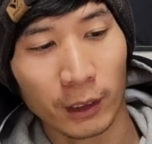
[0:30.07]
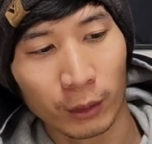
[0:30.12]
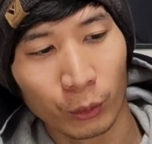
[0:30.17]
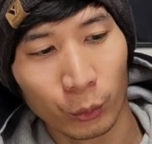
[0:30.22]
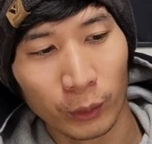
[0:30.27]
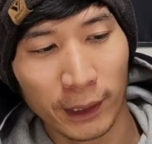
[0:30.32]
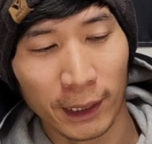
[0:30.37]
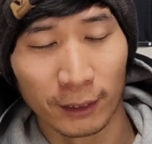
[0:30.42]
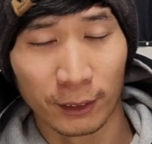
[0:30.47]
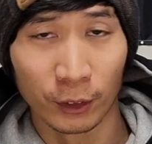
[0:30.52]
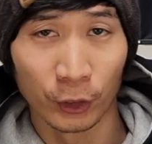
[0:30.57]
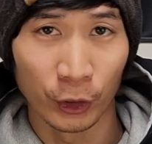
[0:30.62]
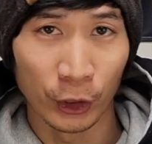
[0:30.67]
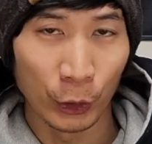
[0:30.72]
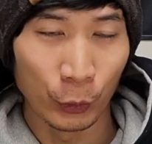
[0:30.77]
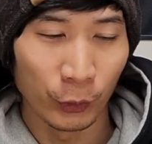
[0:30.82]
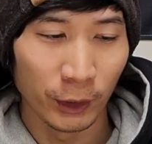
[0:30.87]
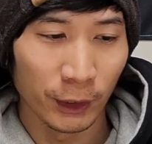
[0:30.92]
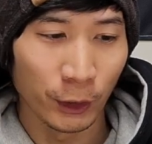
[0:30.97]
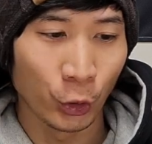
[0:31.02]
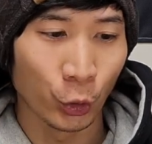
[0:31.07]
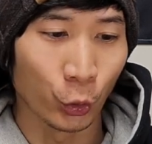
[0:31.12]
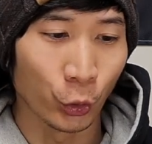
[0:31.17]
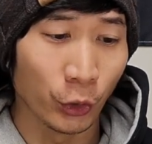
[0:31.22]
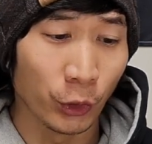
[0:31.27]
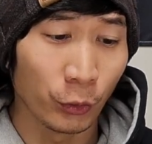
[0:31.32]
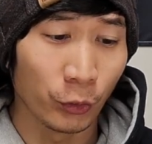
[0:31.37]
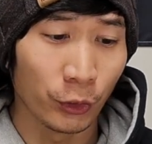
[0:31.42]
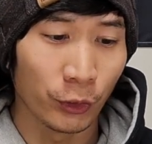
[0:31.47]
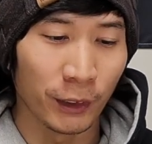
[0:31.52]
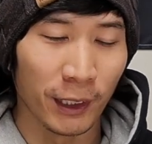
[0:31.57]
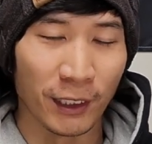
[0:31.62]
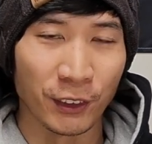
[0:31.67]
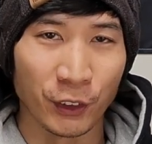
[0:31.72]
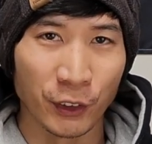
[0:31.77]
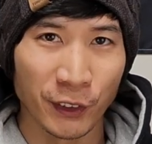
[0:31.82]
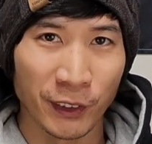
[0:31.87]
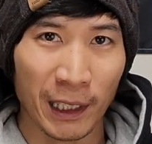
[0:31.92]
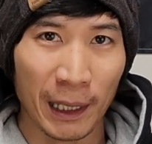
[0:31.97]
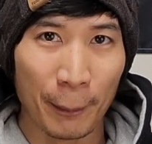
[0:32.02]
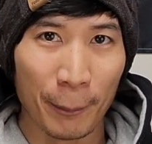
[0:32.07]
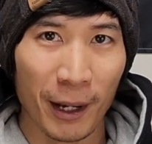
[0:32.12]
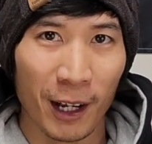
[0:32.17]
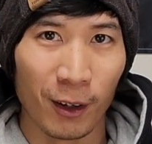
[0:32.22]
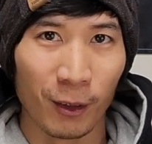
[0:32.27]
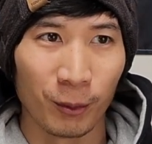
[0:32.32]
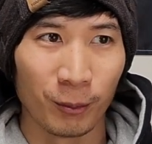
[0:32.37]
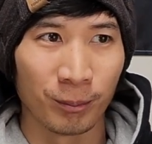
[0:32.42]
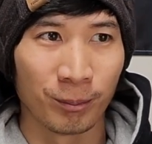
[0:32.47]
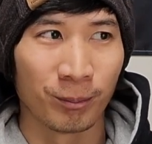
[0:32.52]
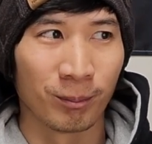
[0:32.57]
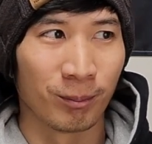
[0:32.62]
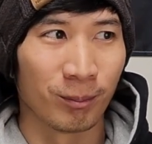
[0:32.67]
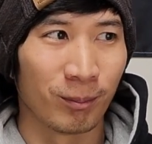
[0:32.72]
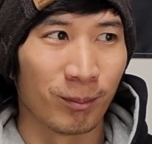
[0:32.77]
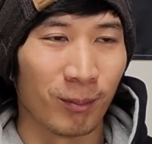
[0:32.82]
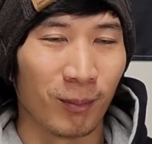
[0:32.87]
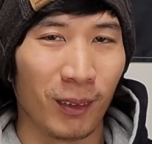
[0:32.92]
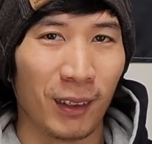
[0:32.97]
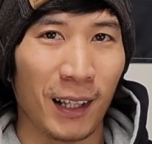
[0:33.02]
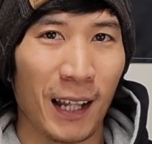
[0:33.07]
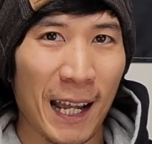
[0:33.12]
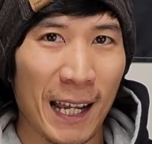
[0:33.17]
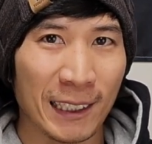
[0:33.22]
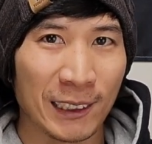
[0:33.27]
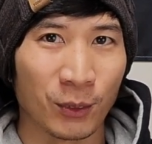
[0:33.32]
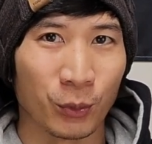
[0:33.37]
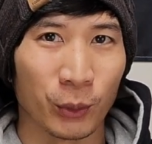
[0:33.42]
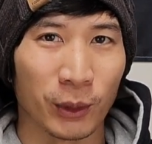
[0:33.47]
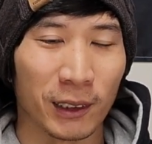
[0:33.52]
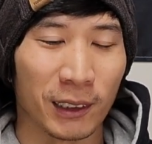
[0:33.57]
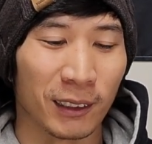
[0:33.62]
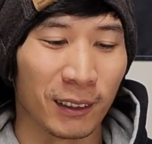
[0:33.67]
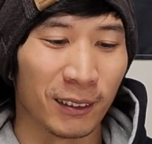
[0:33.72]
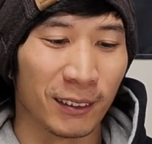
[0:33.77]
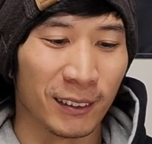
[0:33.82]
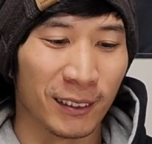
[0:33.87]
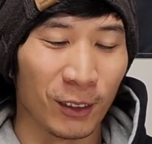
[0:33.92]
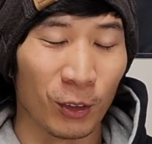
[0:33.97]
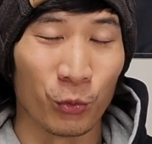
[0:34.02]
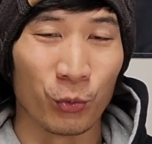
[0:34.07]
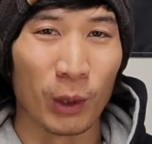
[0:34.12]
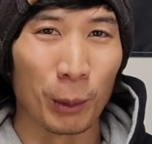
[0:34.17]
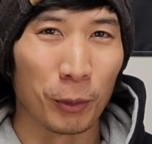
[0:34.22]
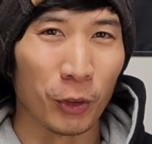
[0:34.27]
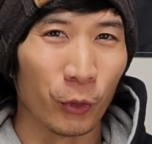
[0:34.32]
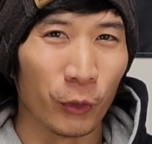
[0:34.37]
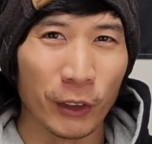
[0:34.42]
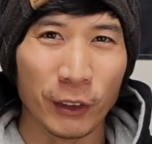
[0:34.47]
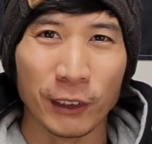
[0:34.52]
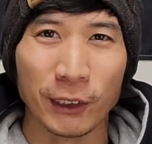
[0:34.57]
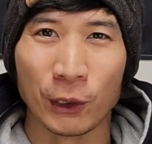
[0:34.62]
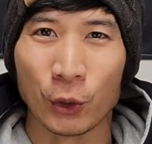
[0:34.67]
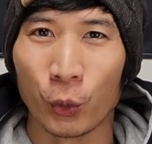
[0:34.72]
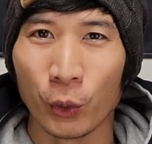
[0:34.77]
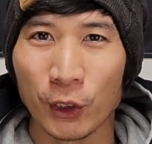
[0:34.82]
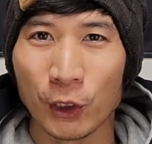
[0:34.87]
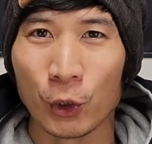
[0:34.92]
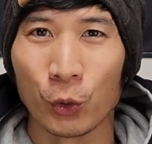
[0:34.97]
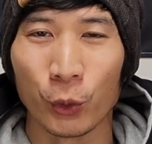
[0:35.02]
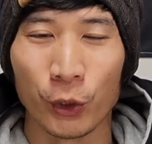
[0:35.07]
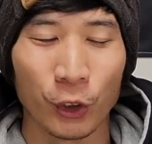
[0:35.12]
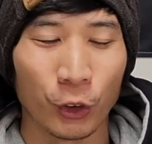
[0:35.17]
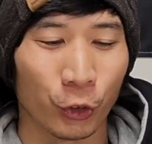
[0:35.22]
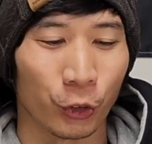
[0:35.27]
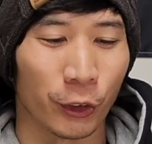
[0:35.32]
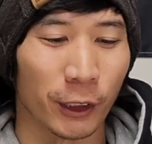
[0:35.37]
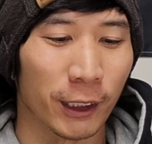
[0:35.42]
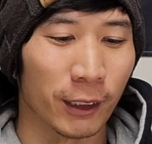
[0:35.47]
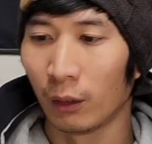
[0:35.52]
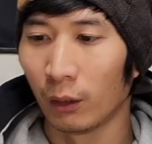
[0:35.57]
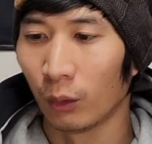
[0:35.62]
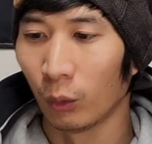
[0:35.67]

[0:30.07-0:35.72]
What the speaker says: we got the Acuity short shifter that just came out last week. So February 2023.